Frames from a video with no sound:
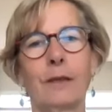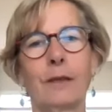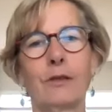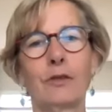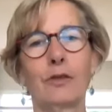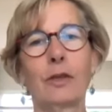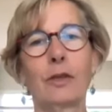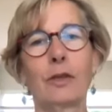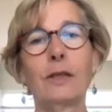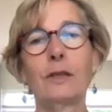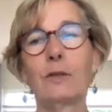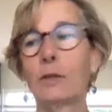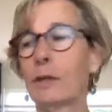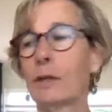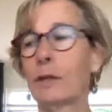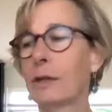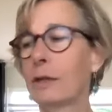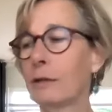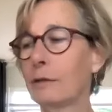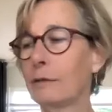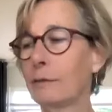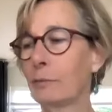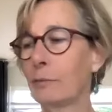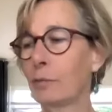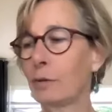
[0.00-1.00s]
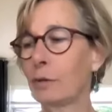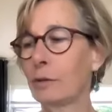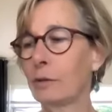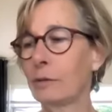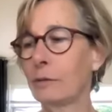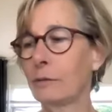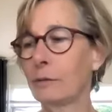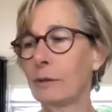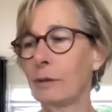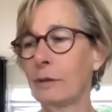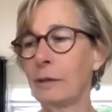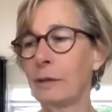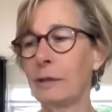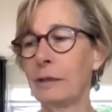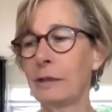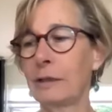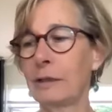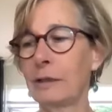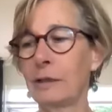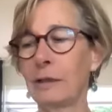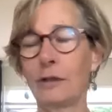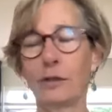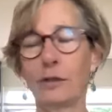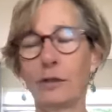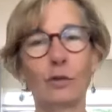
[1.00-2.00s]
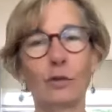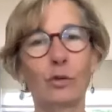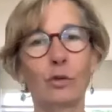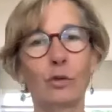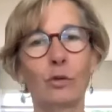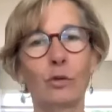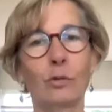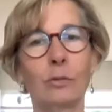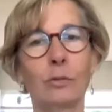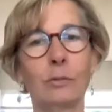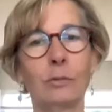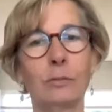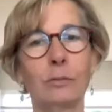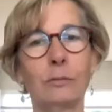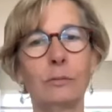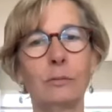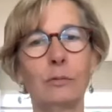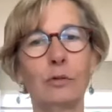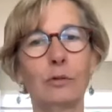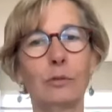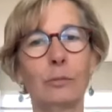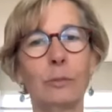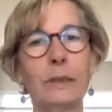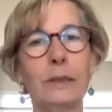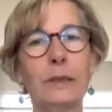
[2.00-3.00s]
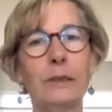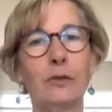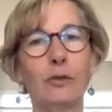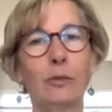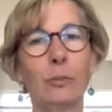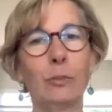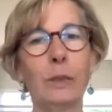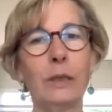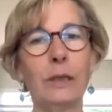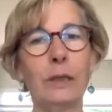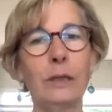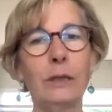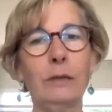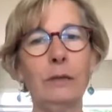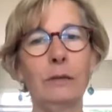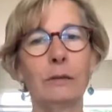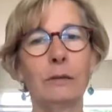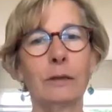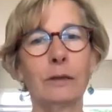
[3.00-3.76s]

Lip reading: So that's kind of what a listening circle would mean to me,